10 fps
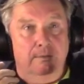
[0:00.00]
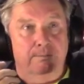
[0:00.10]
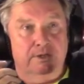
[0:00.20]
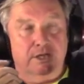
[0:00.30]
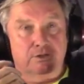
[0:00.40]

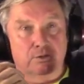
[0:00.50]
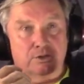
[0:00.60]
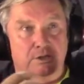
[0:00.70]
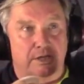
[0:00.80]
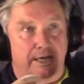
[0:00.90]
But there's
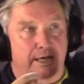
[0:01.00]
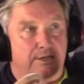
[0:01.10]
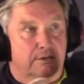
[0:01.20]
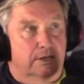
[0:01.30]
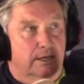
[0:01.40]
also the
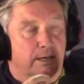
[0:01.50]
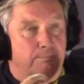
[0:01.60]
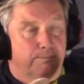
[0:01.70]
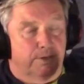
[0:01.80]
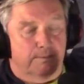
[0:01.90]

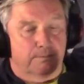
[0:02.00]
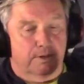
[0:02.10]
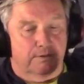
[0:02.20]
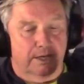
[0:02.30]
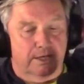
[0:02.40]

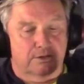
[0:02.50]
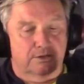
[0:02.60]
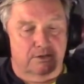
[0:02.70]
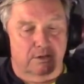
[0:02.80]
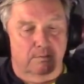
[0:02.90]
thing
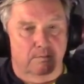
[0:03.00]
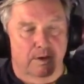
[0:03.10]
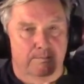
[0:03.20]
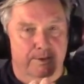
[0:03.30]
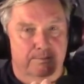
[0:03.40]
is that
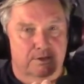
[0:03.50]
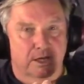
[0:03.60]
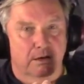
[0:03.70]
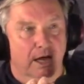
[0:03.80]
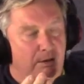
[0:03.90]
when people say,
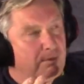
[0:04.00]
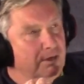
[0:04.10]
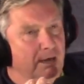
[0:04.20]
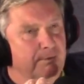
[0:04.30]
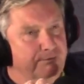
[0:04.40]
how
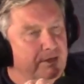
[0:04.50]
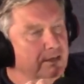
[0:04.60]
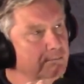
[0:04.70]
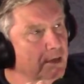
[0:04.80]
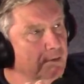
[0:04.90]
am I feeling
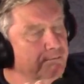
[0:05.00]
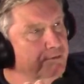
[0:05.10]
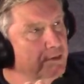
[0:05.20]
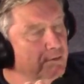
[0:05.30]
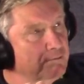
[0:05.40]
at the moment? I'm
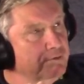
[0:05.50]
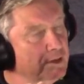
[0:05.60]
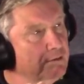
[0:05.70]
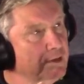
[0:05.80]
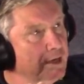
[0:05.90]
feeling
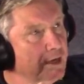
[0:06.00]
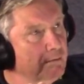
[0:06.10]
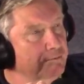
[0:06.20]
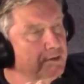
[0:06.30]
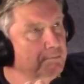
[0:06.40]
okay.
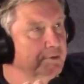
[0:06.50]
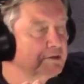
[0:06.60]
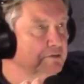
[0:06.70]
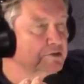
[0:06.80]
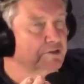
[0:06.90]
I'm feeling a
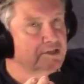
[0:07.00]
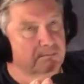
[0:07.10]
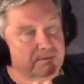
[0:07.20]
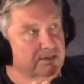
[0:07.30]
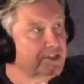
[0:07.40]
bit distressed. I'm
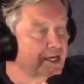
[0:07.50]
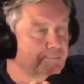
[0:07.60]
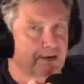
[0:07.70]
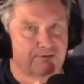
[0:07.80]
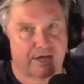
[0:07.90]
a bit sad
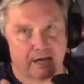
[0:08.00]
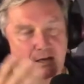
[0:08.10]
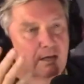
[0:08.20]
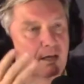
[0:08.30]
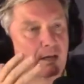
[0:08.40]
about that.
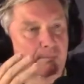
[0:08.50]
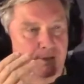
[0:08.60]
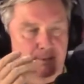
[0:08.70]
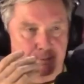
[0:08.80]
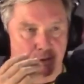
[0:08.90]

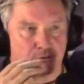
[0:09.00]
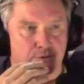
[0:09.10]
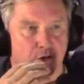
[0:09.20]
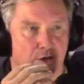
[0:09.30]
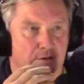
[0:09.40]
People who've
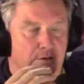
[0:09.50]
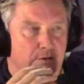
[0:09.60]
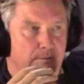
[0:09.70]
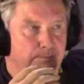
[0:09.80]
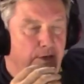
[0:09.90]
got
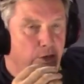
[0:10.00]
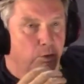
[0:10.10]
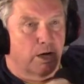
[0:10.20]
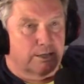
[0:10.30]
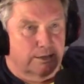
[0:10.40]

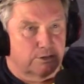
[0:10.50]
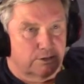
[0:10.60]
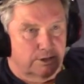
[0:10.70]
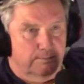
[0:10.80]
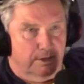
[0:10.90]
acquired
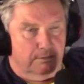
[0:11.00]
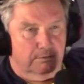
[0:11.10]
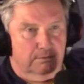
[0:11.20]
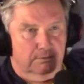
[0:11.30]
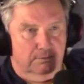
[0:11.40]
alexithymia,
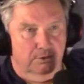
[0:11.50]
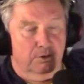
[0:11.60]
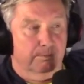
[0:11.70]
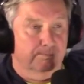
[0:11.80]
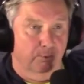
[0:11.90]
you
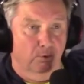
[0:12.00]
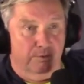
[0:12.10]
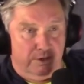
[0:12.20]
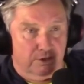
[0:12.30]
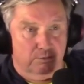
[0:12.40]
can be born
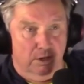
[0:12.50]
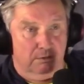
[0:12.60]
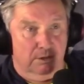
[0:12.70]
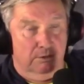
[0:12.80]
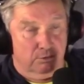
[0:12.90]
with it as
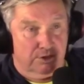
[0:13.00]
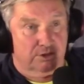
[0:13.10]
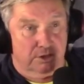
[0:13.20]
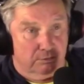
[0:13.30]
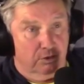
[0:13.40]
well. And a lot of
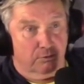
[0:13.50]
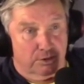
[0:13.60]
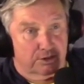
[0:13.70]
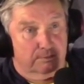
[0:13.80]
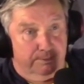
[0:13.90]

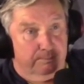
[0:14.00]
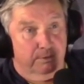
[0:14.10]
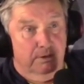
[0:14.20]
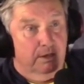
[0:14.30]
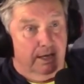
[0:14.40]
autistic
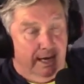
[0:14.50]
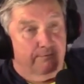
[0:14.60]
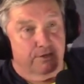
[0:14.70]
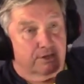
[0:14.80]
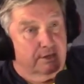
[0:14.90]
people
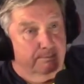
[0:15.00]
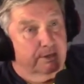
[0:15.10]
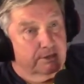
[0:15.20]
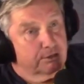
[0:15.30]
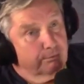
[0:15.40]
have this
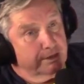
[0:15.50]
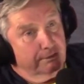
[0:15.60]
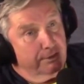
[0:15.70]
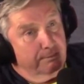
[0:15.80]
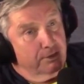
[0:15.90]
inability to read their
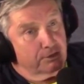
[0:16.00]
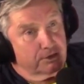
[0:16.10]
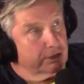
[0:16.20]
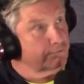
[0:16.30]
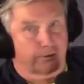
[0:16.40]
own emotions.
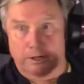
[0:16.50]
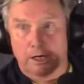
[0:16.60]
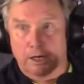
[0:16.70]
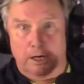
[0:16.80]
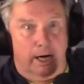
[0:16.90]
They just feel,
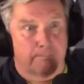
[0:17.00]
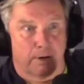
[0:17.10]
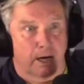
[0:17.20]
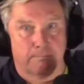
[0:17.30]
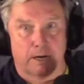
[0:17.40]

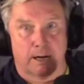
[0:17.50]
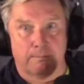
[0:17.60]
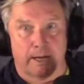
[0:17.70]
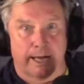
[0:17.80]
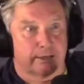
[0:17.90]

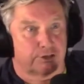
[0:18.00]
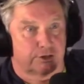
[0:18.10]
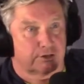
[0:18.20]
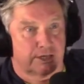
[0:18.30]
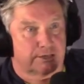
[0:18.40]
I'm
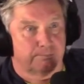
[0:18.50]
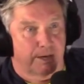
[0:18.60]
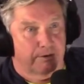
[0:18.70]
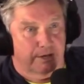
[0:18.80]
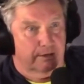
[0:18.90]
anxious. That's
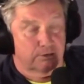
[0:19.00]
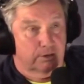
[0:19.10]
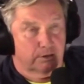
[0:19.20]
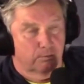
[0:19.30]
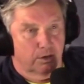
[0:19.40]
about it. That's all
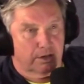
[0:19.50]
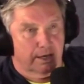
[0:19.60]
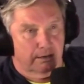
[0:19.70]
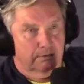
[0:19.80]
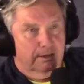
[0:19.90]
they can work
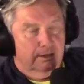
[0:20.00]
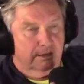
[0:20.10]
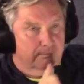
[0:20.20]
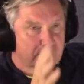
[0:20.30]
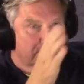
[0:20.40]
out. They
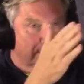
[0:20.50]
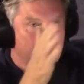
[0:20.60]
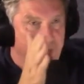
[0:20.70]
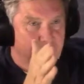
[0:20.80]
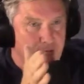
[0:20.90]
have much narrow
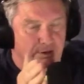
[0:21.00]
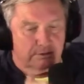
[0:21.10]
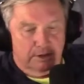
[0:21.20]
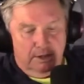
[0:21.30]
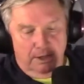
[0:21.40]
bandwidth.
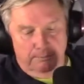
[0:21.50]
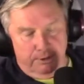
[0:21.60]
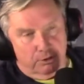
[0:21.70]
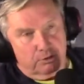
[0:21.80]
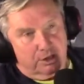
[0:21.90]
But you
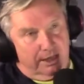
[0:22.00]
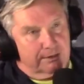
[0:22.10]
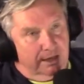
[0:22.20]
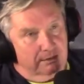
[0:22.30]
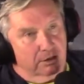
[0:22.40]
can also get
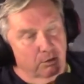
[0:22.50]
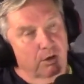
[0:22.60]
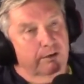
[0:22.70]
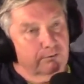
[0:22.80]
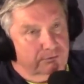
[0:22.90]
that
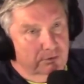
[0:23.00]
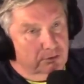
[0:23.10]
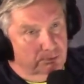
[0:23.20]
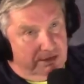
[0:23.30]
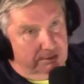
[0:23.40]
acquired through
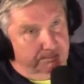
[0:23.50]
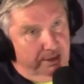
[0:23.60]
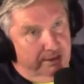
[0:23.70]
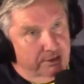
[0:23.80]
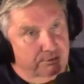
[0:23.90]
traumatic
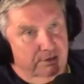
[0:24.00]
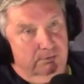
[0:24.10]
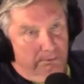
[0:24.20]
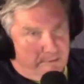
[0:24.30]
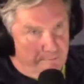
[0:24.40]
brain injury as
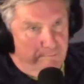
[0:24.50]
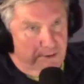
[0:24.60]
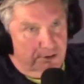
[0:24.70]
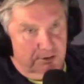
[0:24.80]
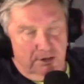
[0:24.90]
well, which was
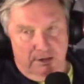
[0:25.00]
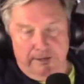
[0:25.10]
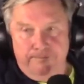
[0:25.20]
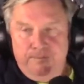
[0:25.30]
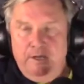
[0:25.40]
mentioned earlier.